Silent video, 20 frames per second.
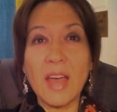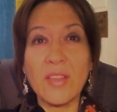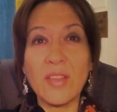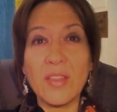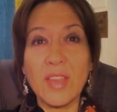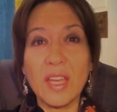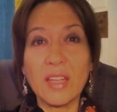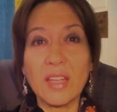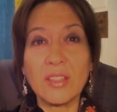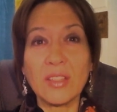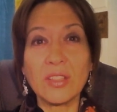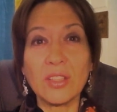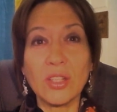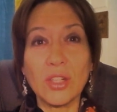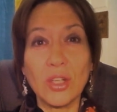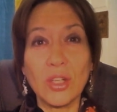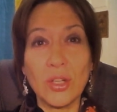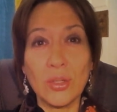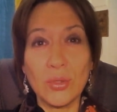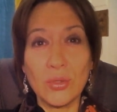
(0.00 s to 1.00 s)
And then
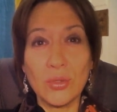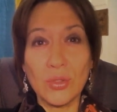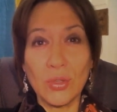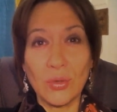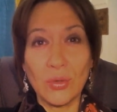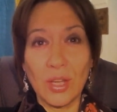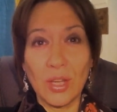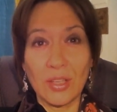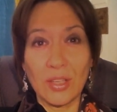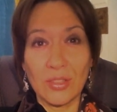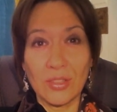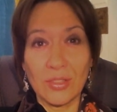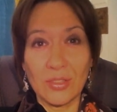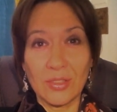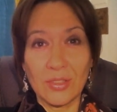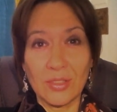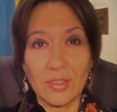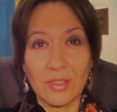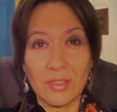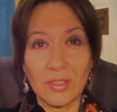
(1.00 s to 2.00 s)
close your
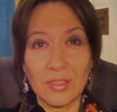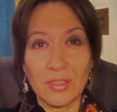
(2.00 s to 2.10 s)
eyes.